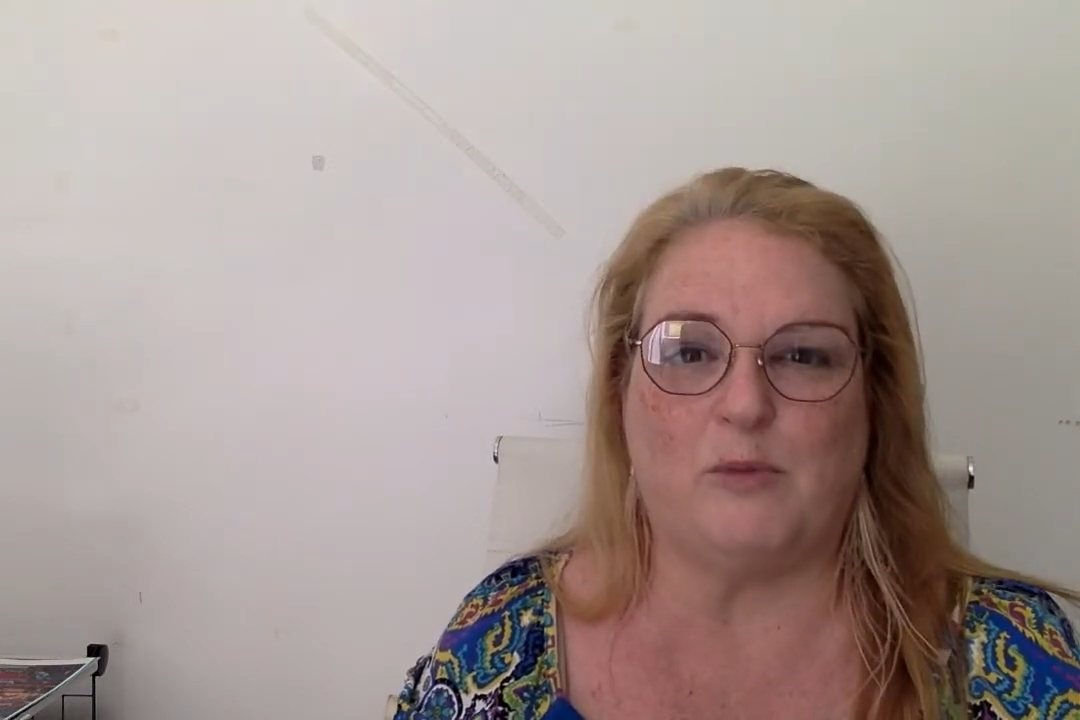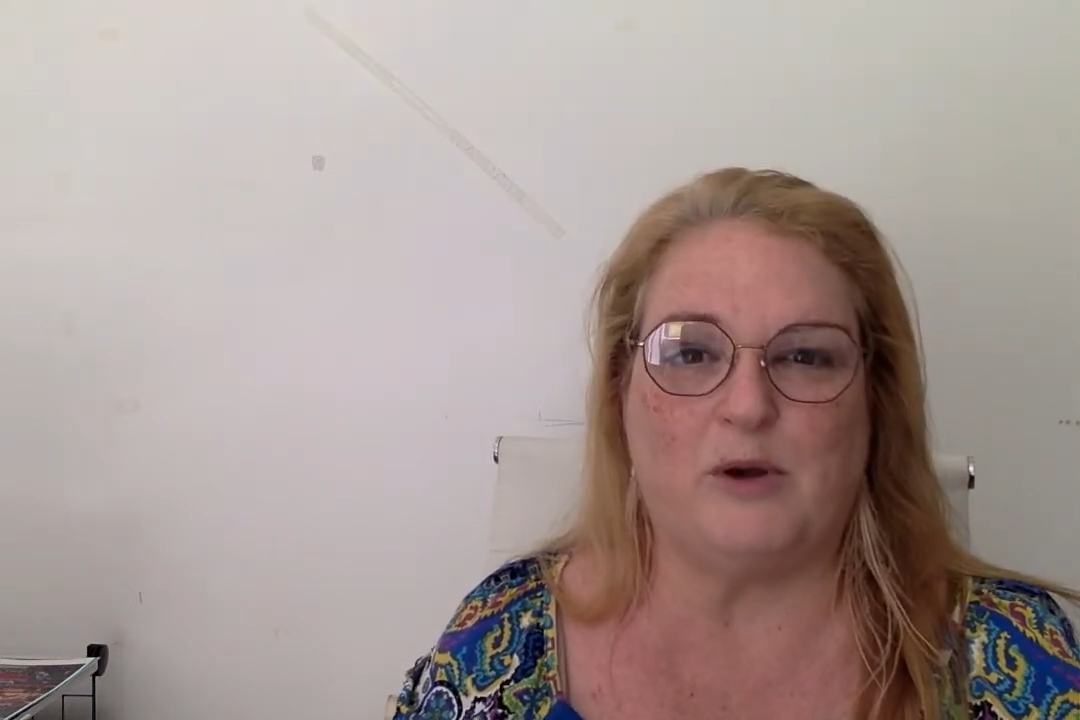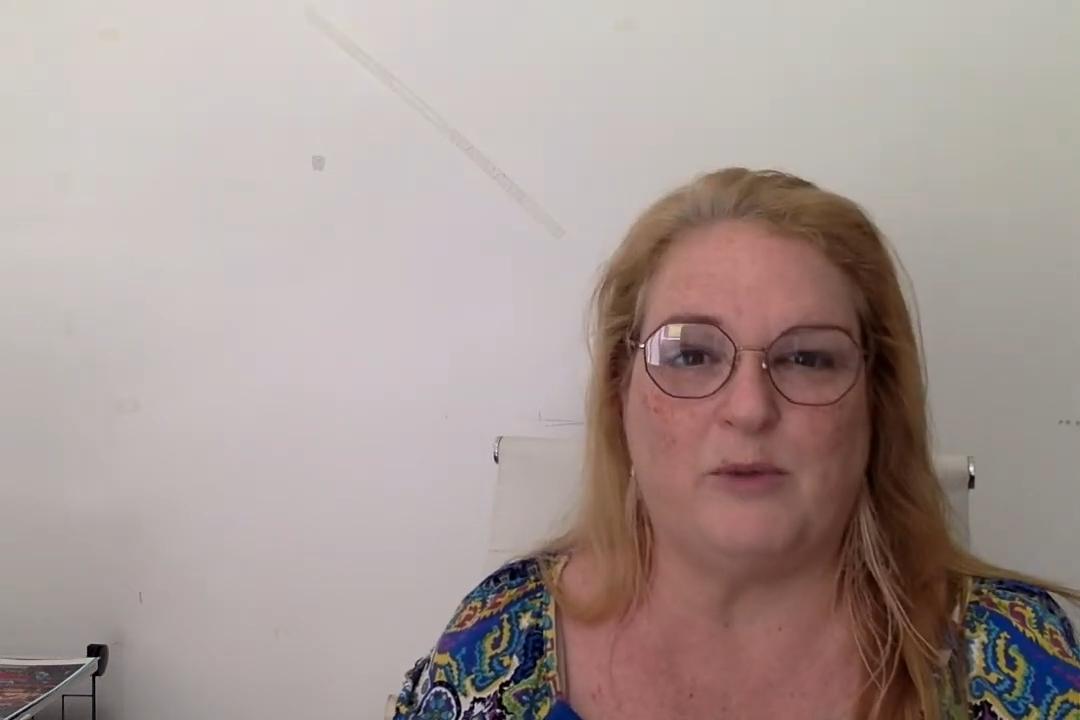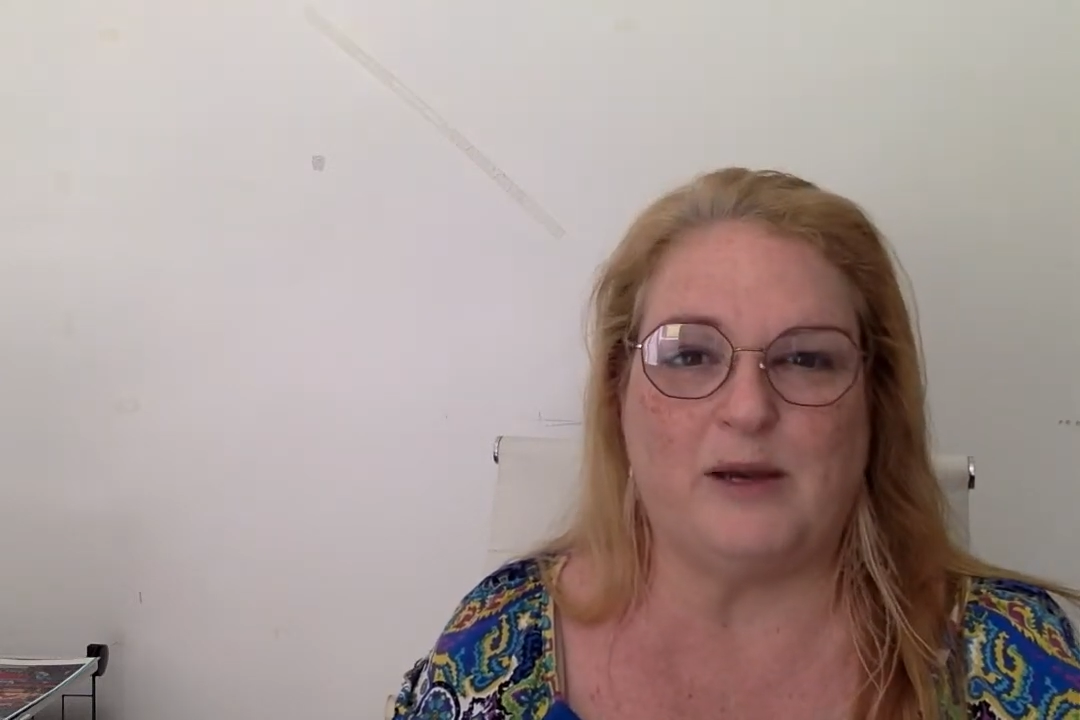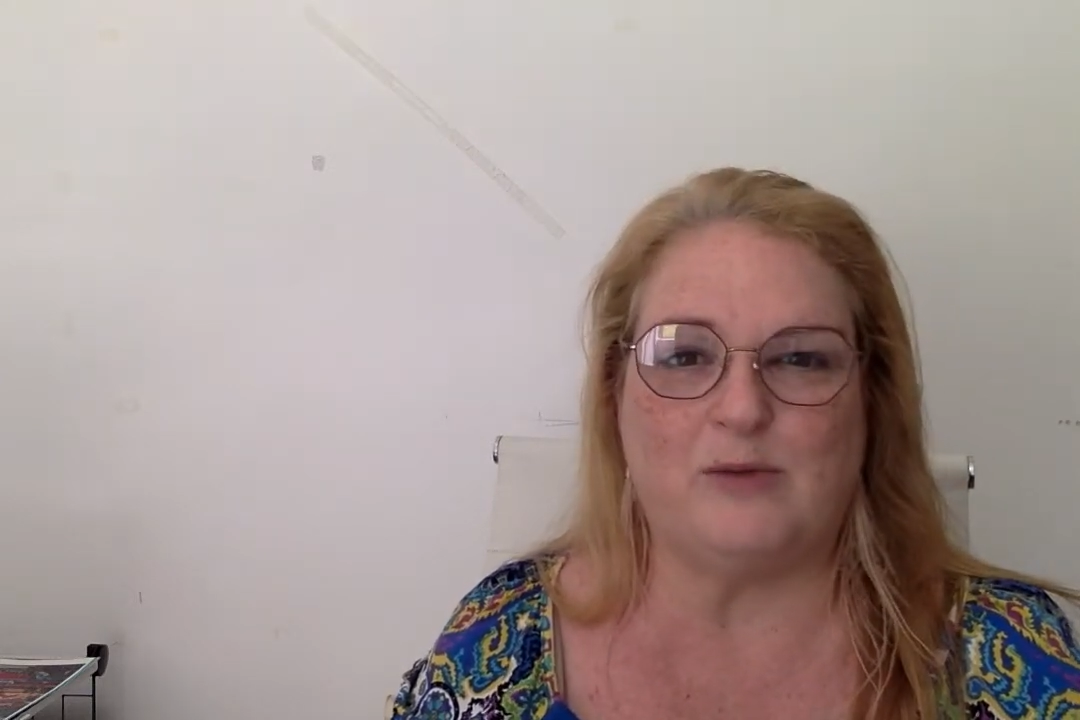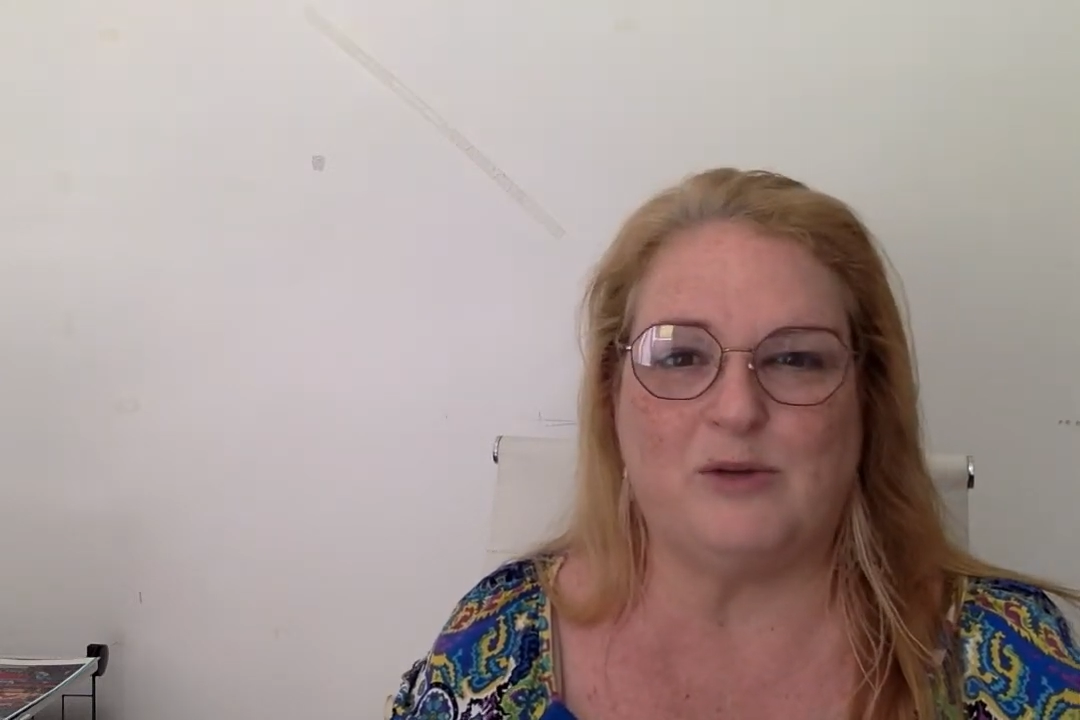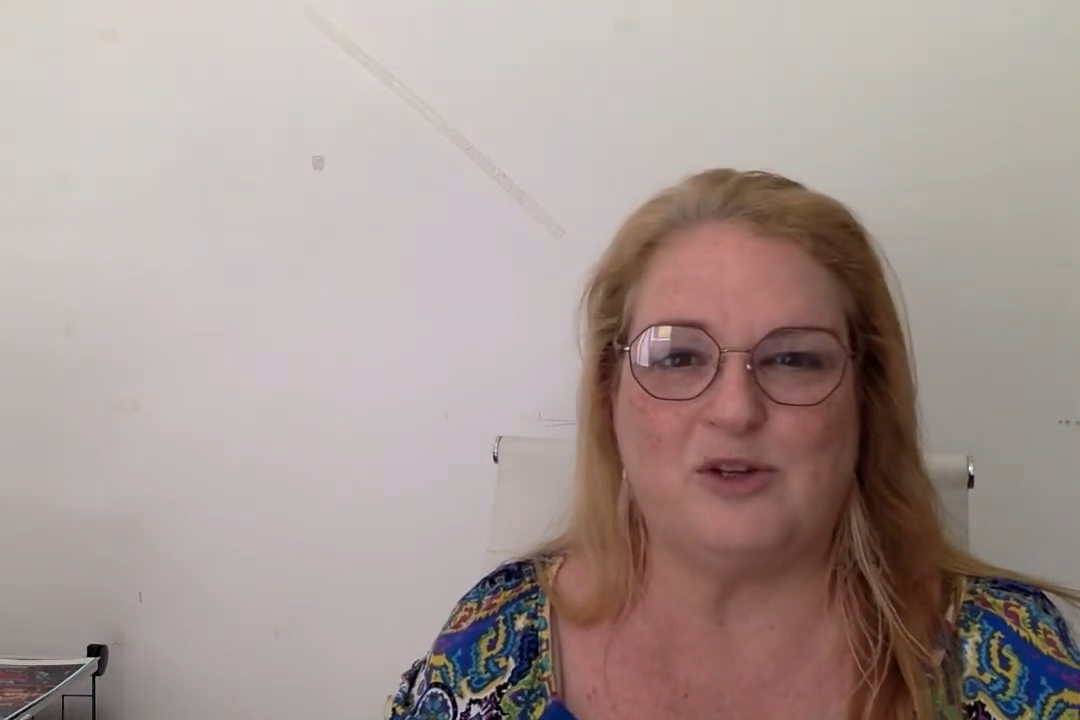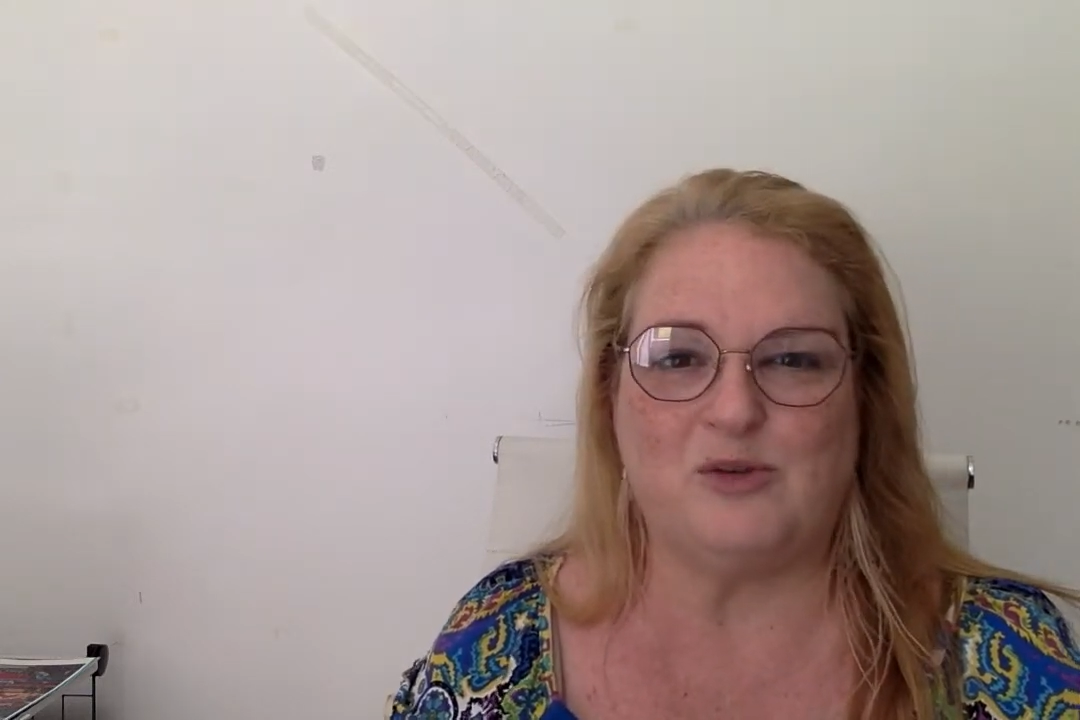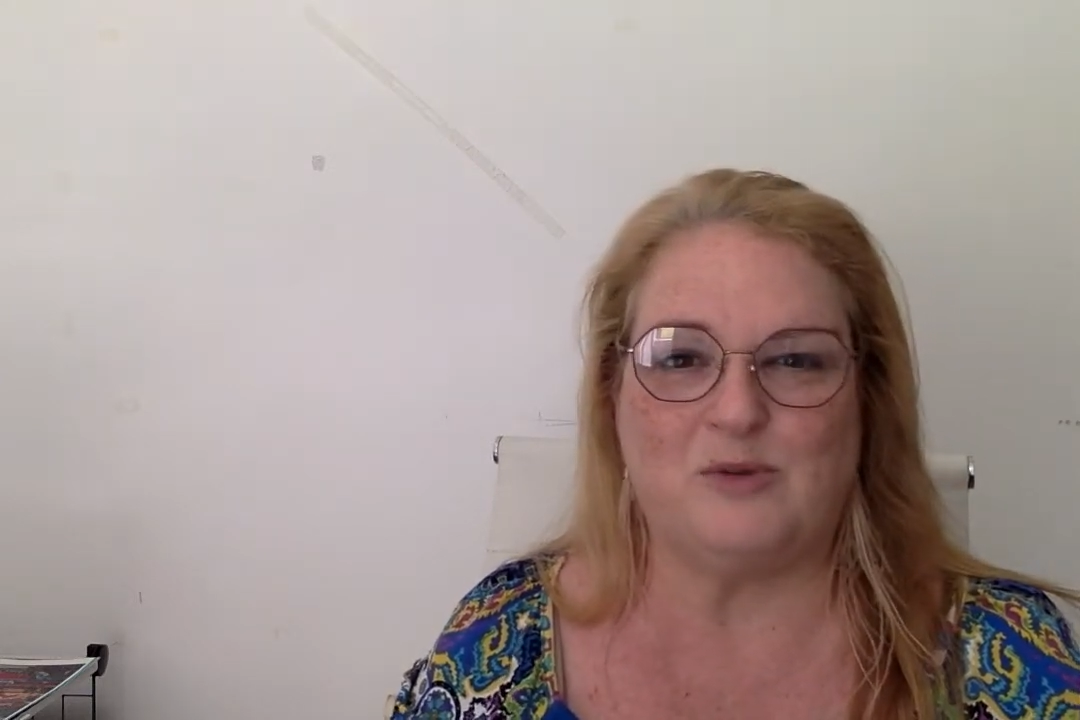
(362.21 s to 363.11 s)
moment when you